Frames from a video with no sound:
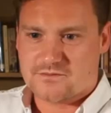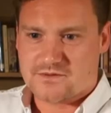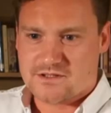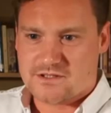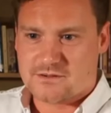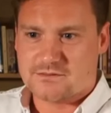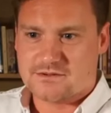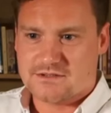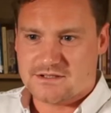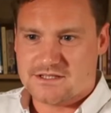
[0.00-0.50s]

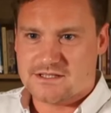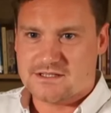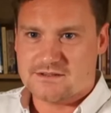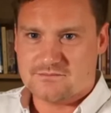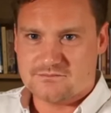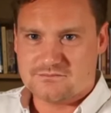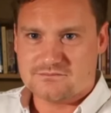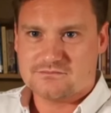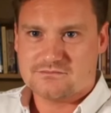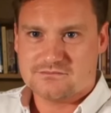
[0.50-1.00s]
frequently
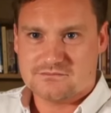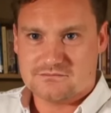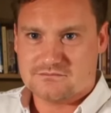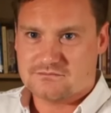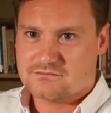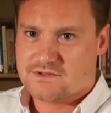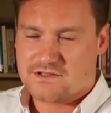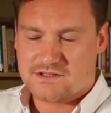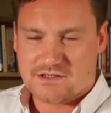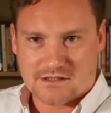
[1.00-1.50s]

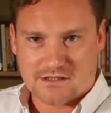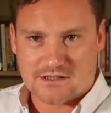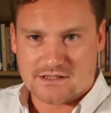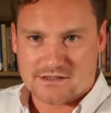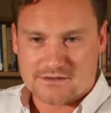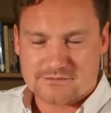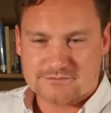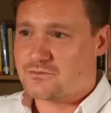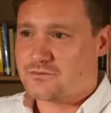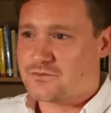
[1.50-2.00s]

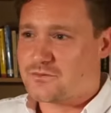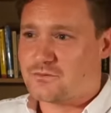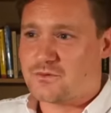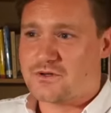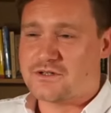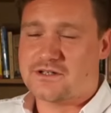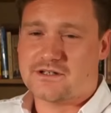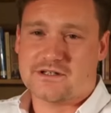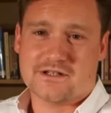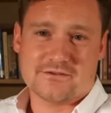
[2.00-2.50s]
died. The
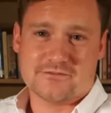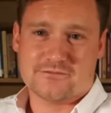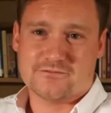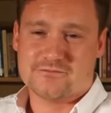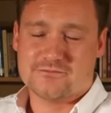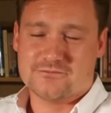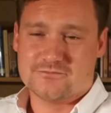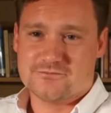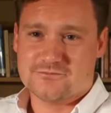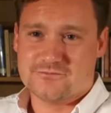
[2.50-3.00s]
one that I
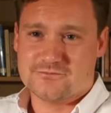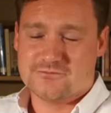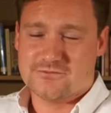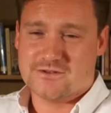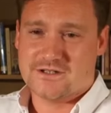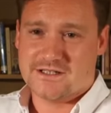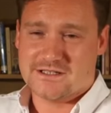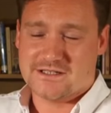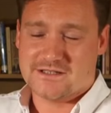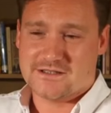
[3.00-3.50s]

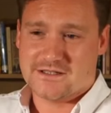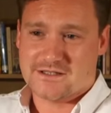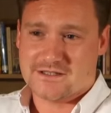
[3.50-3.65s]
really